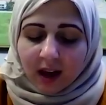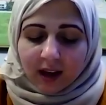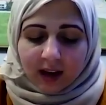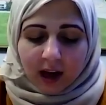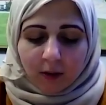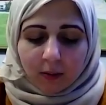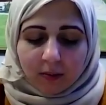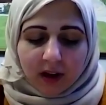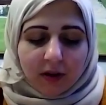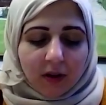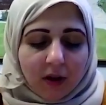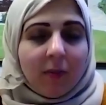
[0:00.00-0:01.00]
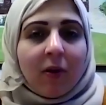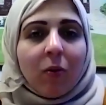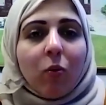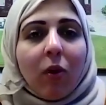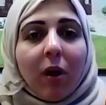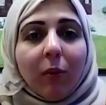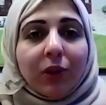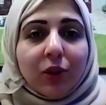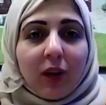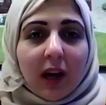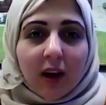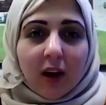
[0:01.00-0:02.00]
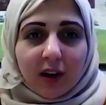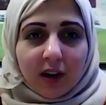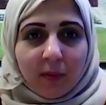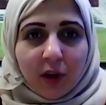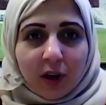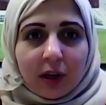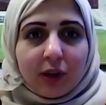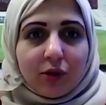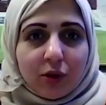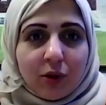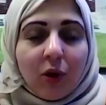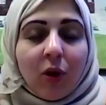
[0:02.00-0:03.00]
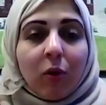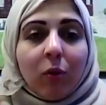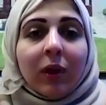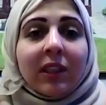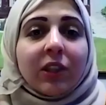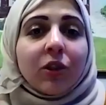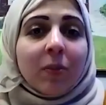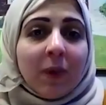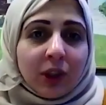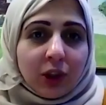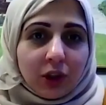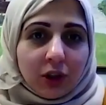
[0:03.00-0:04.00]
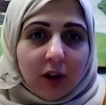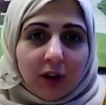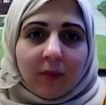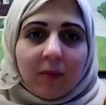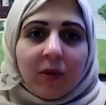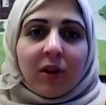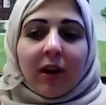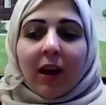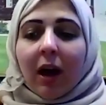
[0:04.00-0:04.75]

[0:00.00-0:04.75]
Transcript: Now, Brother Omar, what would you like our community to know, or what is your message to our community?